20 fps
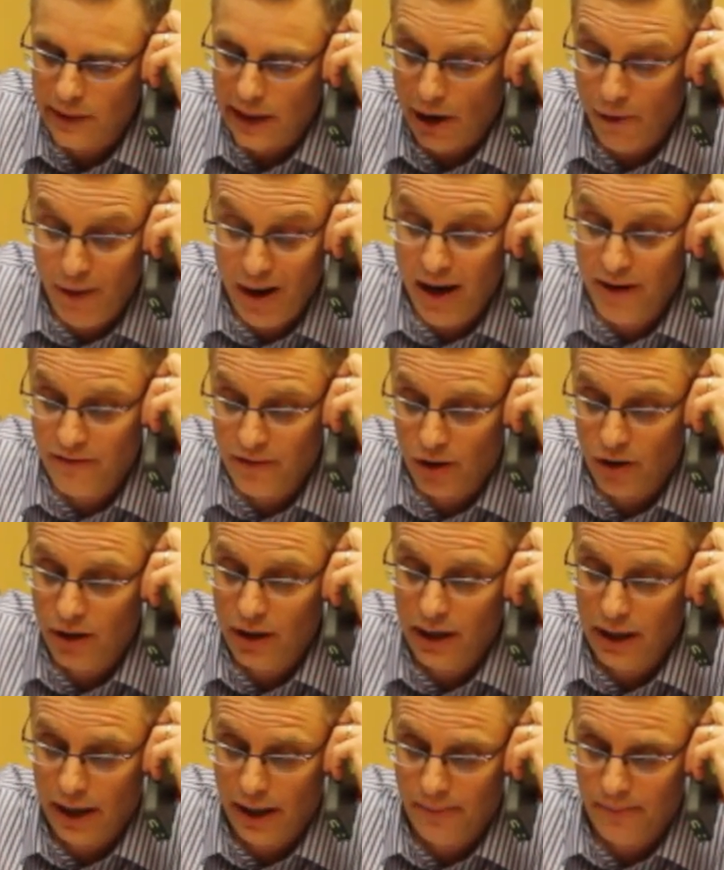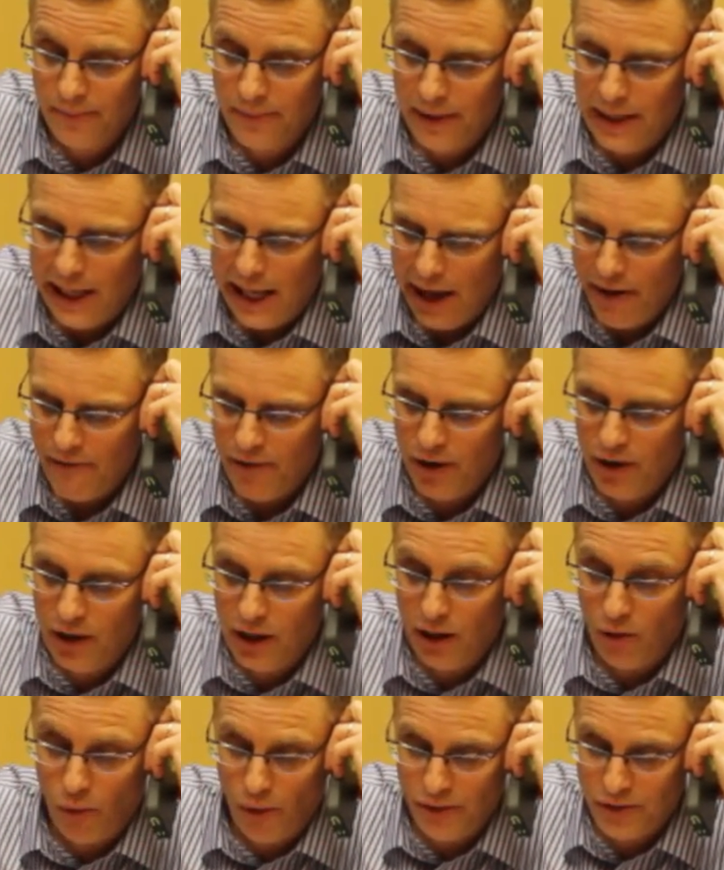Okay, very good. Very
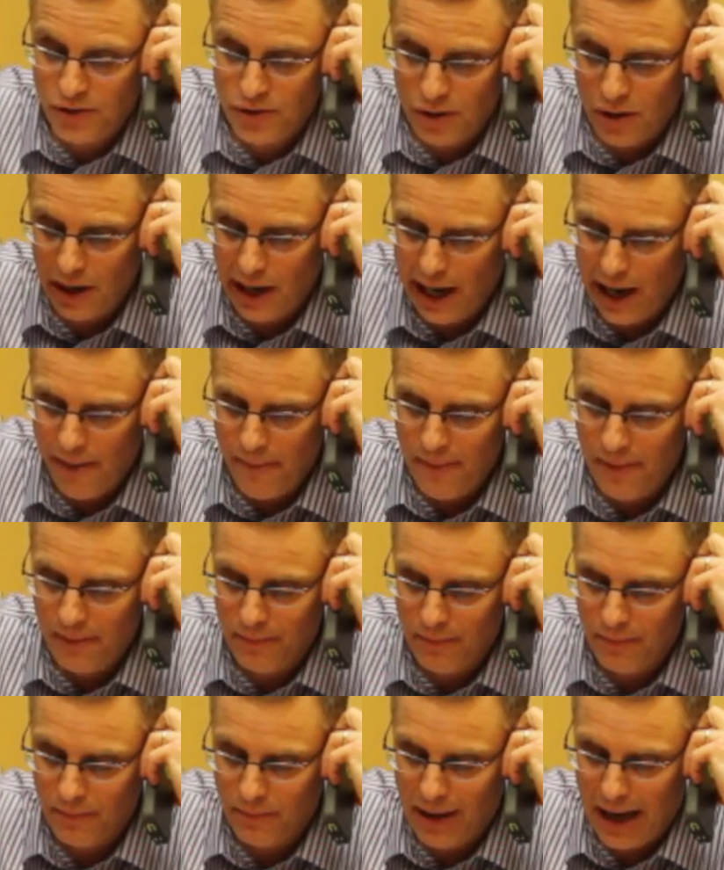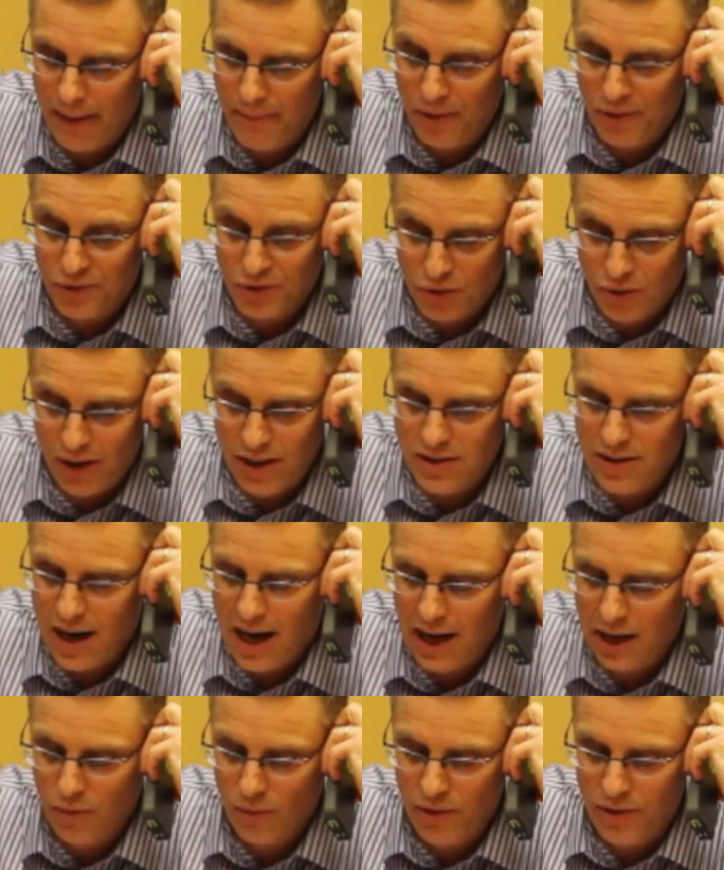good. Well, Bob, it was great
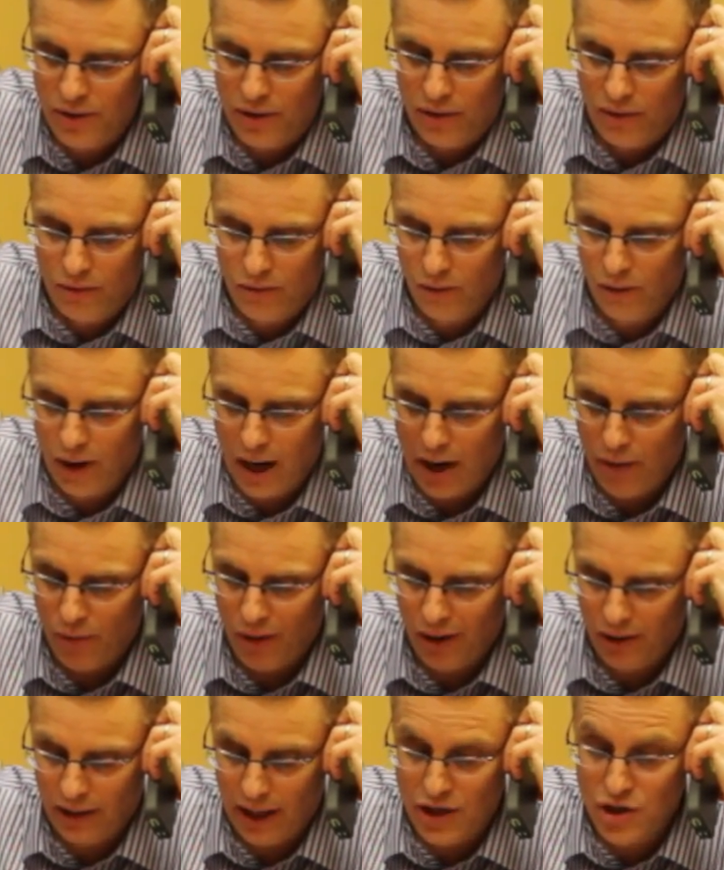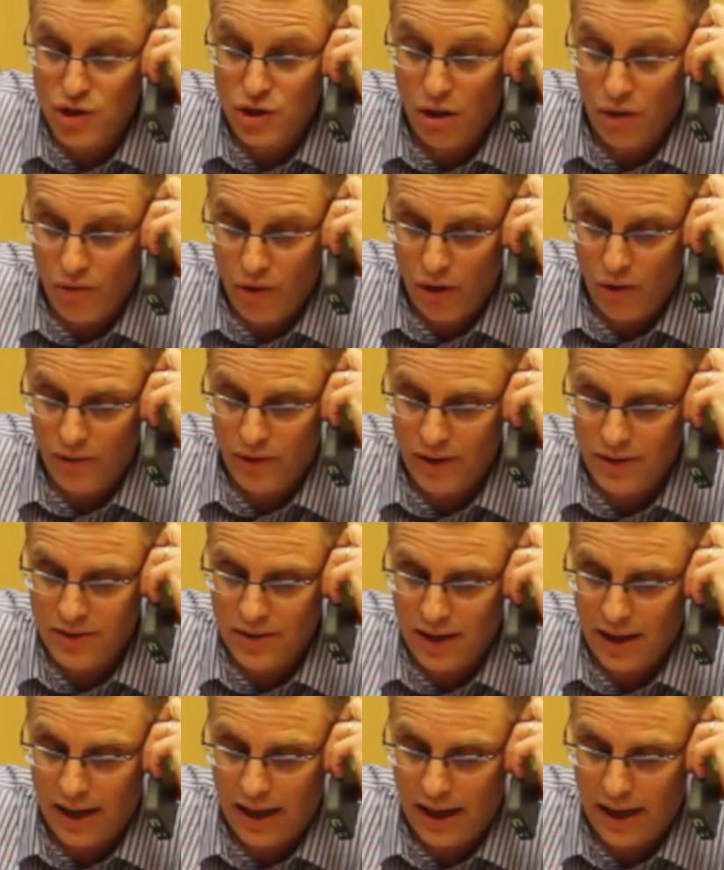talking with you. I'll let Joe know that